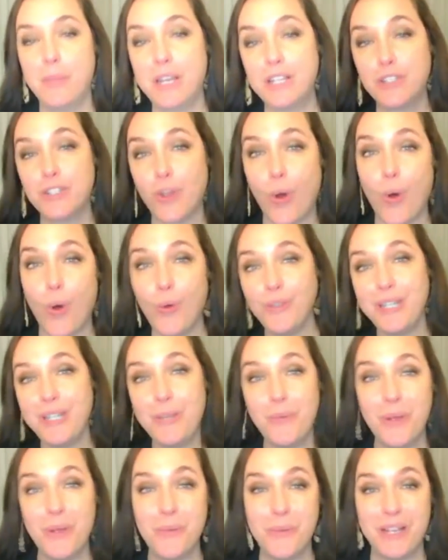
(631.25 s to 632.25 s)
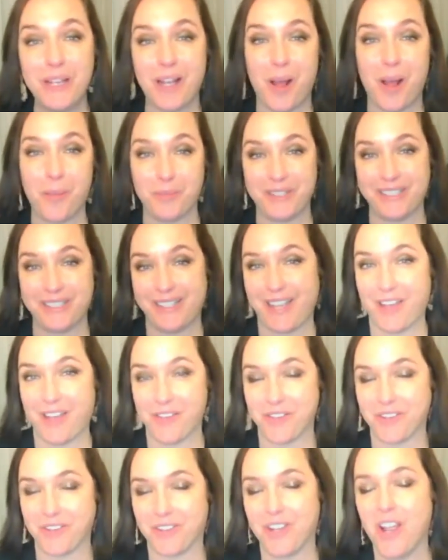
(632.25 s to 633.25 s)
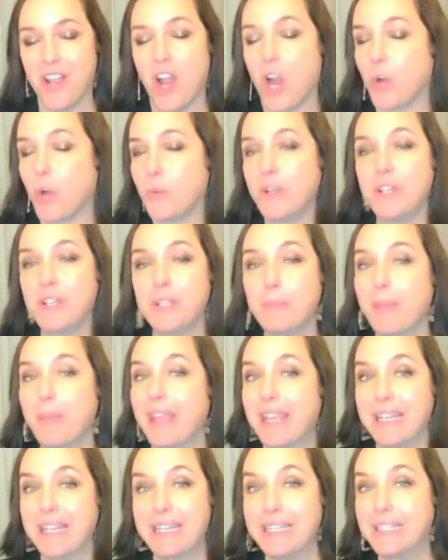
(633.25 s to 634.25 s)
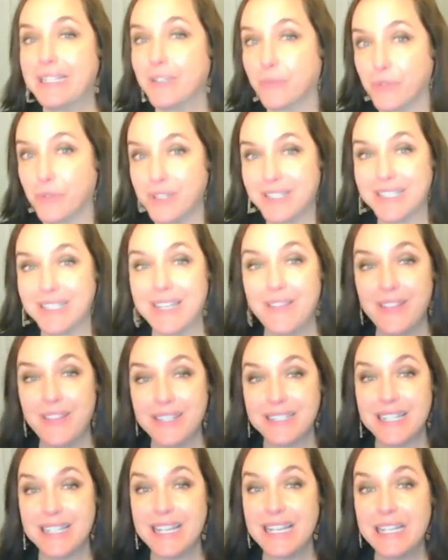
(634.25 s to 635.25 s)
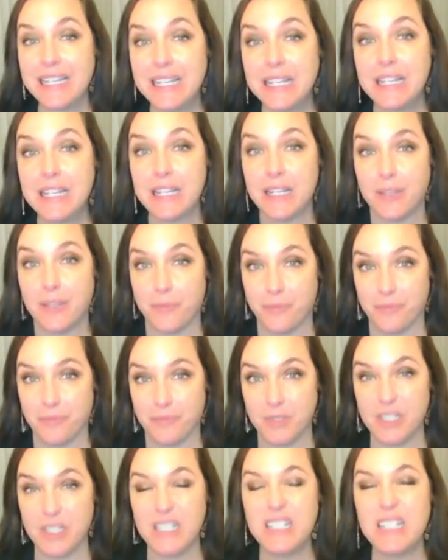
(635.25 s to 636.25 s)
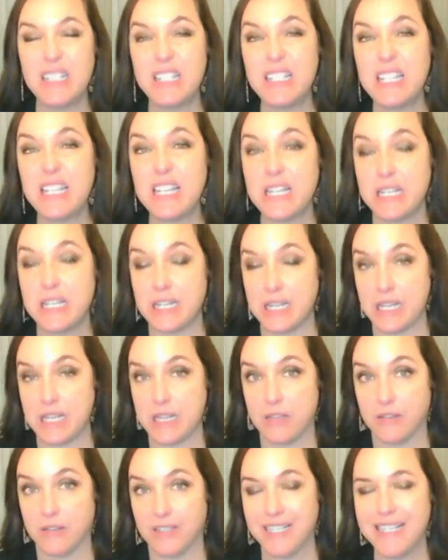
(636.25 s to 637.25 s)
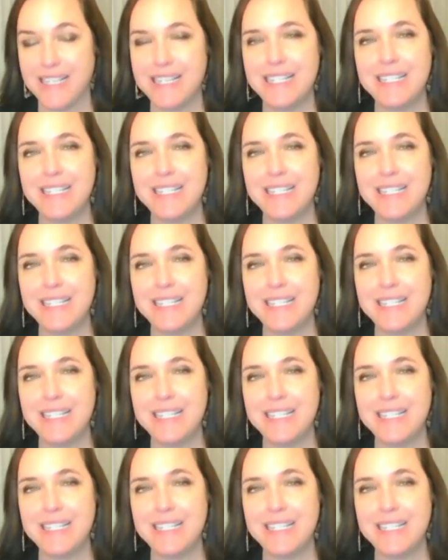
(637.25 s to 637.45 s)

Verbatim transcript: because only when we come together are we going to make any difference in this icky, sticky,